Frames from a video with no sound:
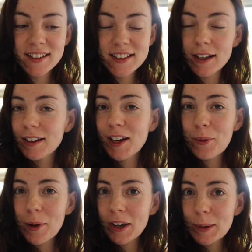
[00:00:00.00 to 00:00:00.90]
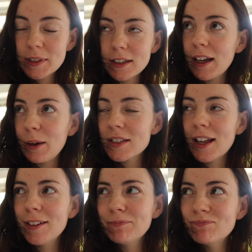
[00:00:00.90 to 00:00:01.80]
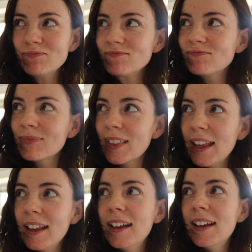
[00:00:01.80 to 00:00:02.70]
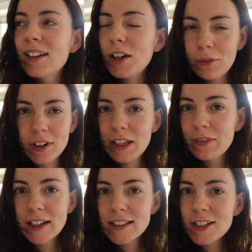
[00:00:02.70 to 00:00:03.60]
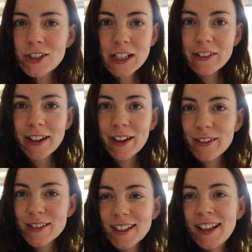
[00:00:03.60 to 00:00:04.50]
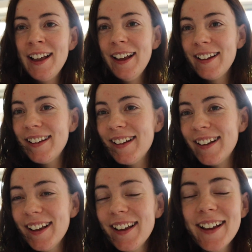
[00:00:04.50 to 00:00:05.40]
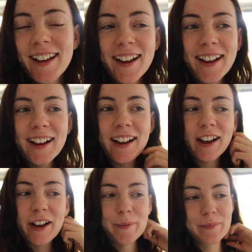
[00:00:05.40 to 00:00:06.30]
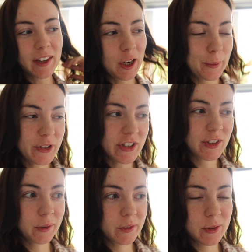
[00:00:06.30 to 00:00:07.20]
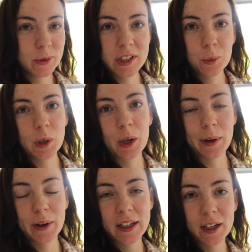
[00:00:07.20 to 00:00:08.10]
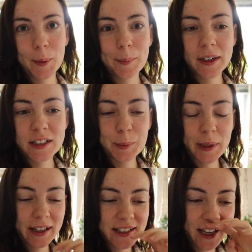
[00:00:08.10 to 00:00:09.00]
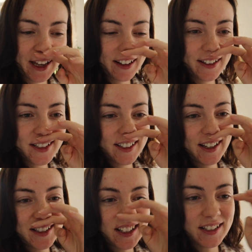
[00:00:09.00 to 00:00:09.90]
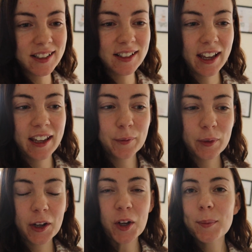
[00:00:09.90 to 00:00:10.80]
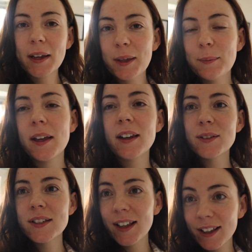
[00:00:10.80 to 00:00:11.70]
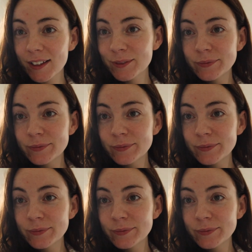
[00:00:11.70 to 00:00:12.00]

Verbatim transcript: The second I woke up today, I was like, hmm, I really fancy Cheerios. And um, I was just sort of sorting Willow out, and I went back to bed, and I said to Nate when I got back in bed, I was like,